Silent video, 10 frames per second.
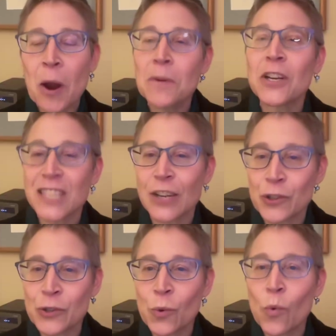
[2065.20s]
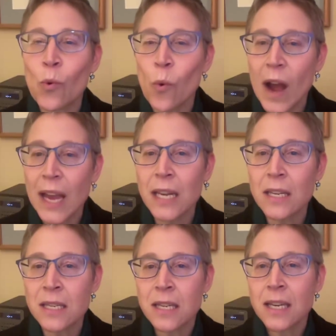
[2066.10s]
in part because I couldn't
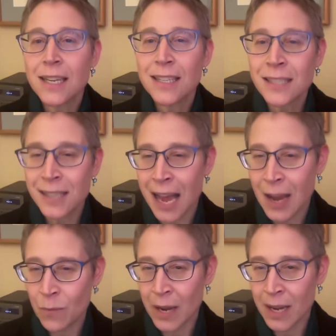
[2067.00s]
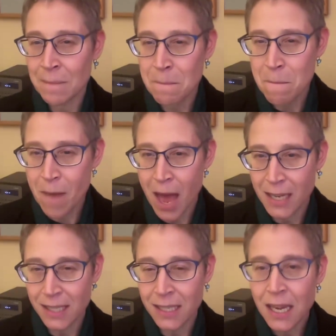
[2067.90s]
quite decide what it
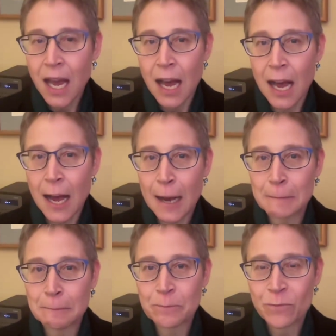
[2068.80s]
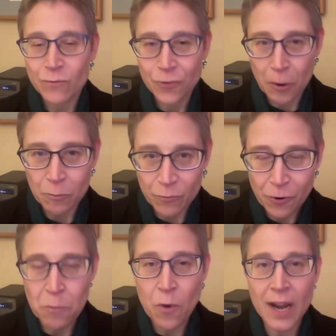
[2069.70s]
meant. For
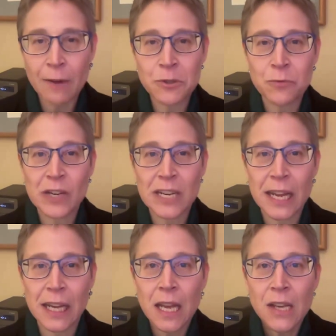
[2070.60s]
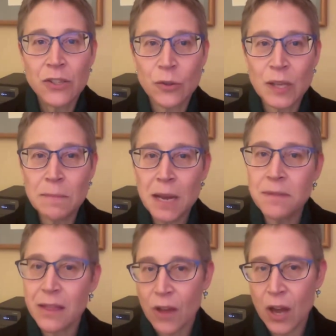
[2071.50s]
from what I was reading. So
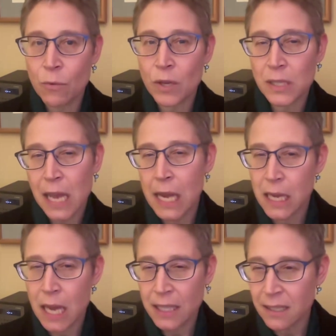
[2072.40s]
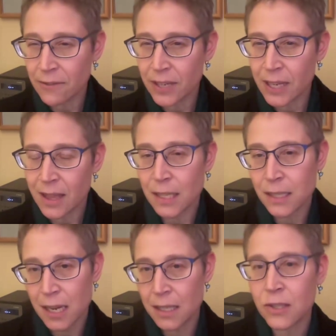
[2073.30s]
sometimes I thought it was any activity
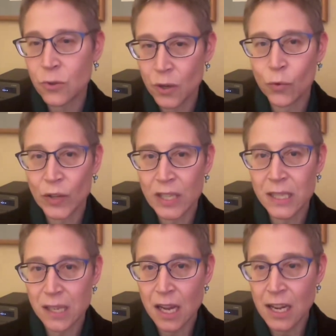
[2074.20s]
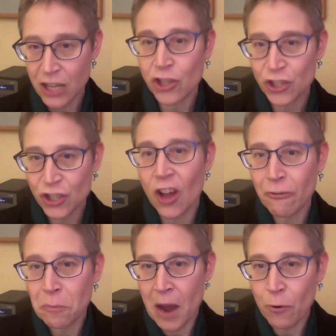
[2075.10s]
that tended to increase a nation's
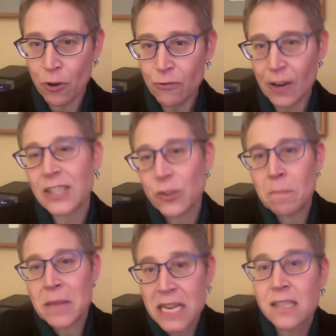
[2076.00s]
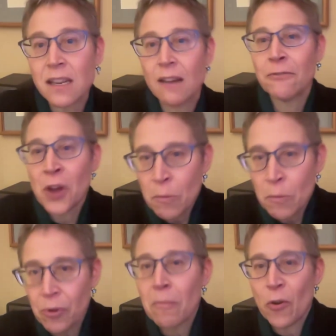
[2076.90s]
soft power, right? So a means of
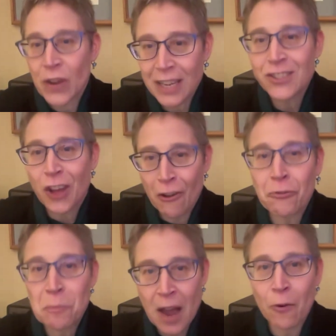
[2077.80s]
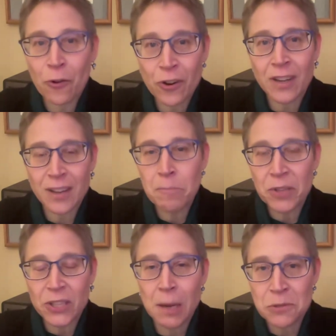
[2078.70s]
promoting soft power and
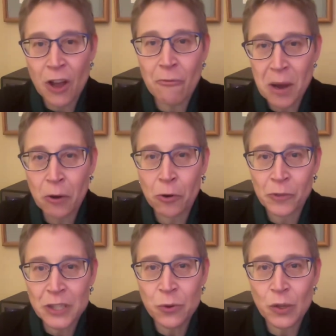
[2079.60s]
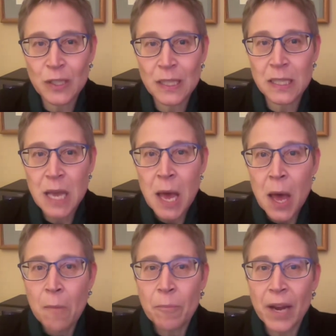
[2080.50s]
building up soft power resources.
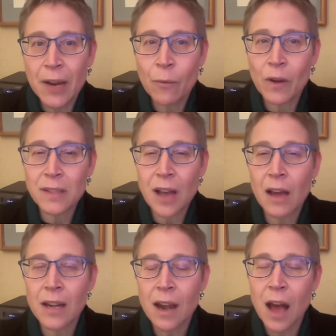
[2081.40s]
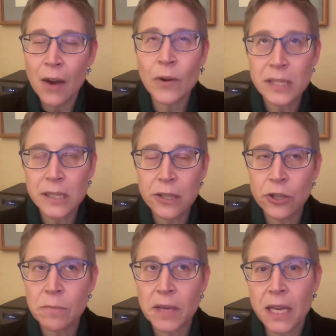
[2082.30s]
But it was not always
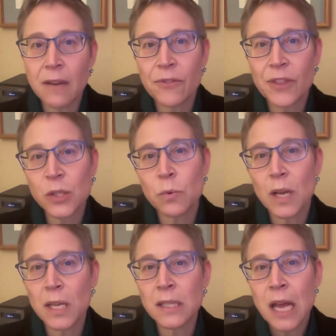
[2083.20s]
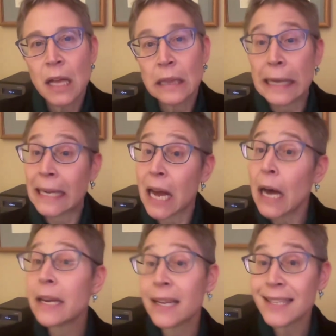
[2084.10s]
clear to me if this was like an
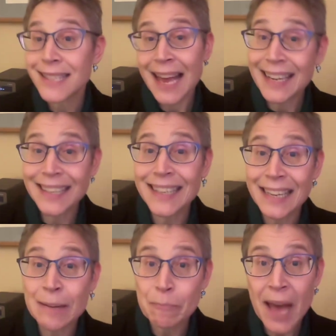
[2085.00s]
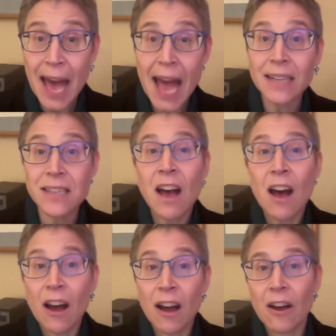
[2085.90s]
unintended impact
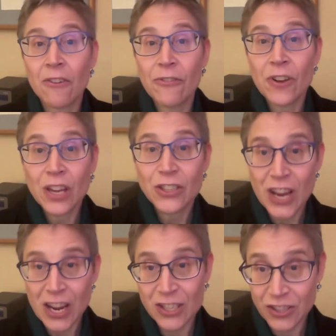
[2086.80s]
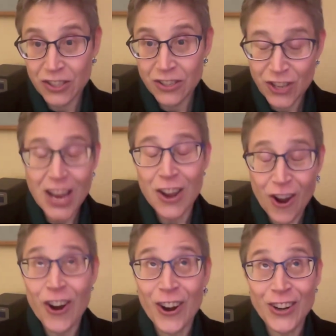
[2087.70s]
of JRCS
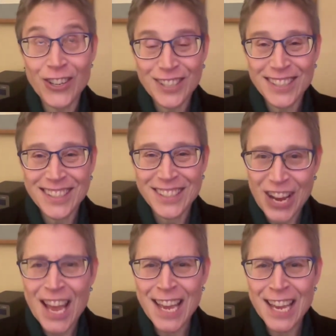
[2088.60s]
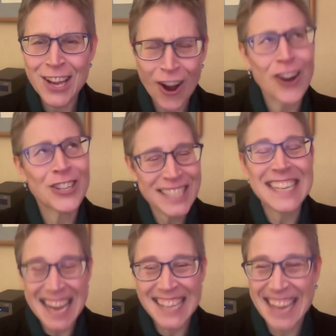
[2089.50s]

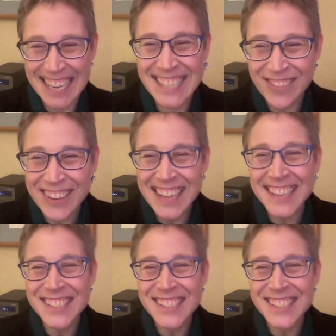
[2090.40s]
activities,